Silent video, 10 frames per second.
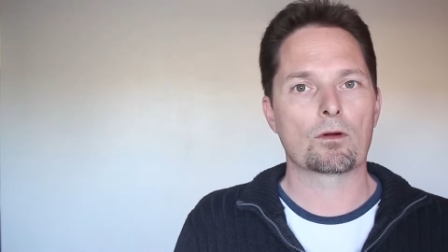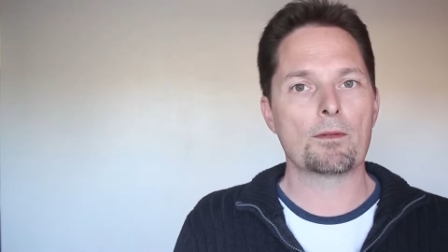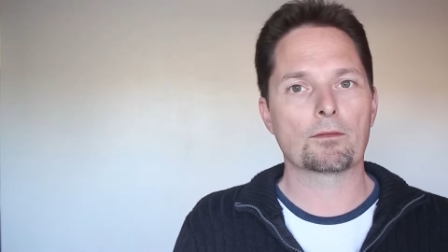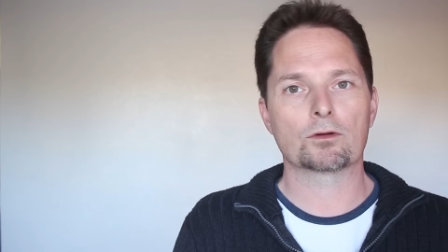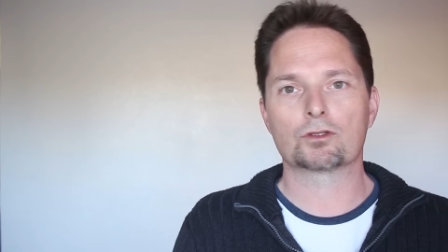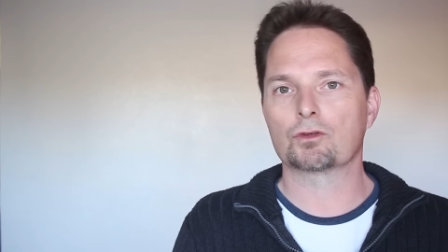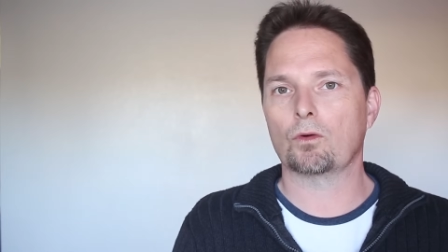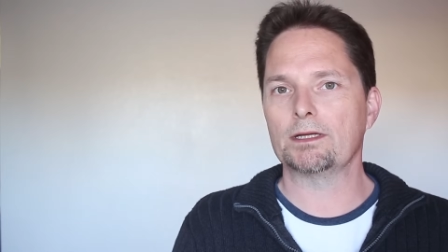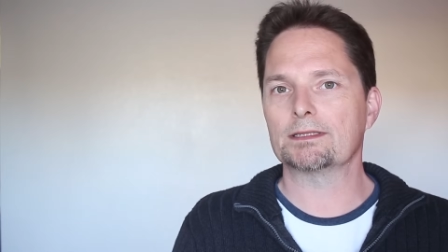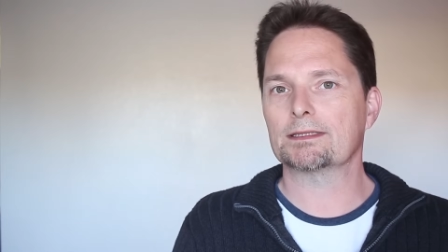Remember,
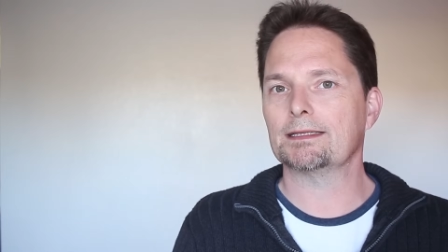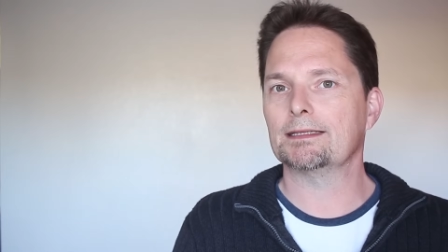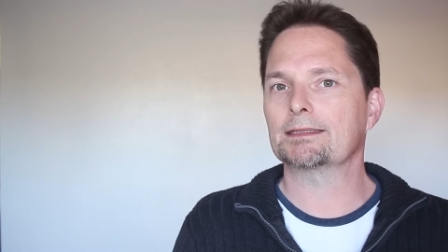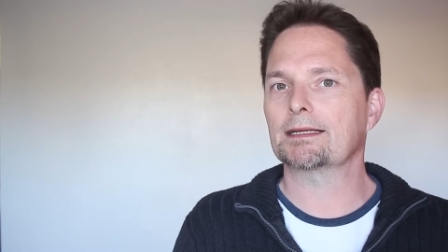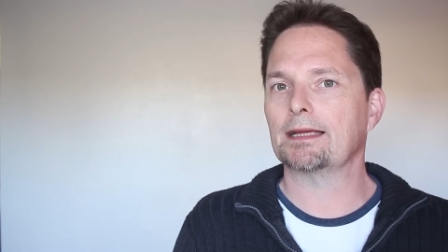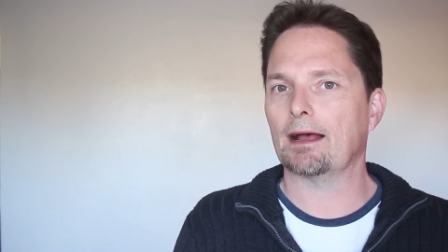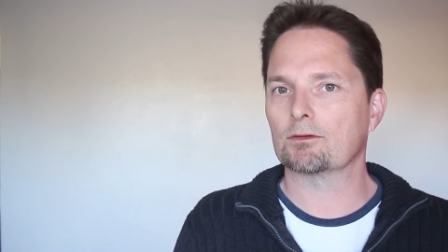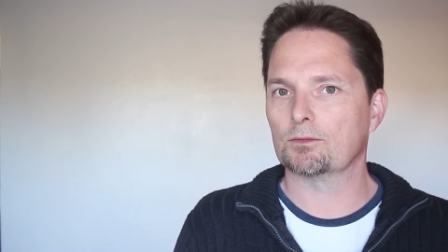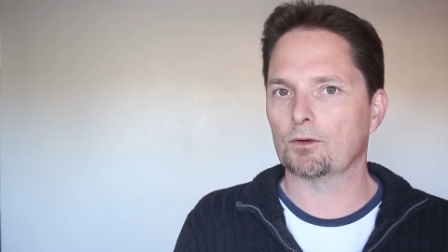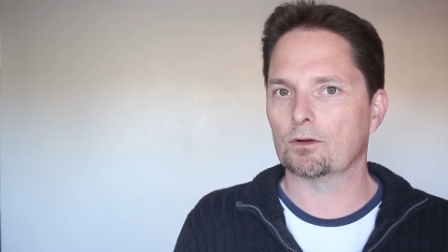choice is
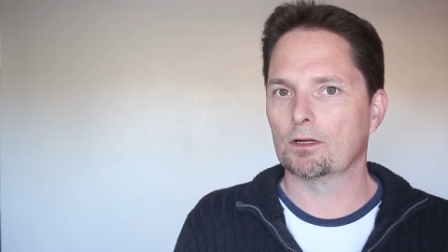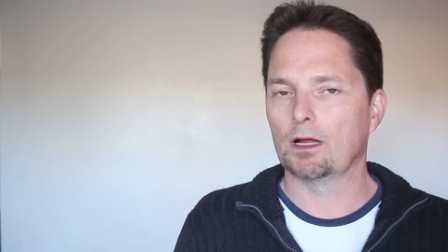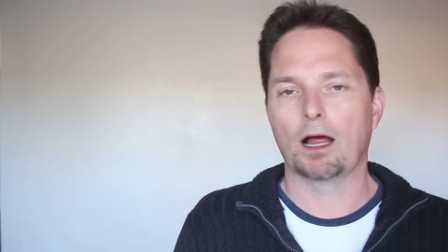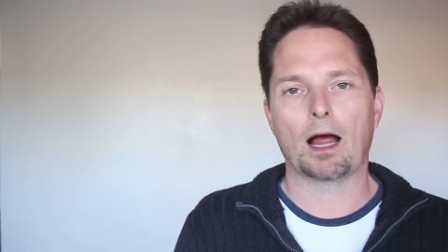countable.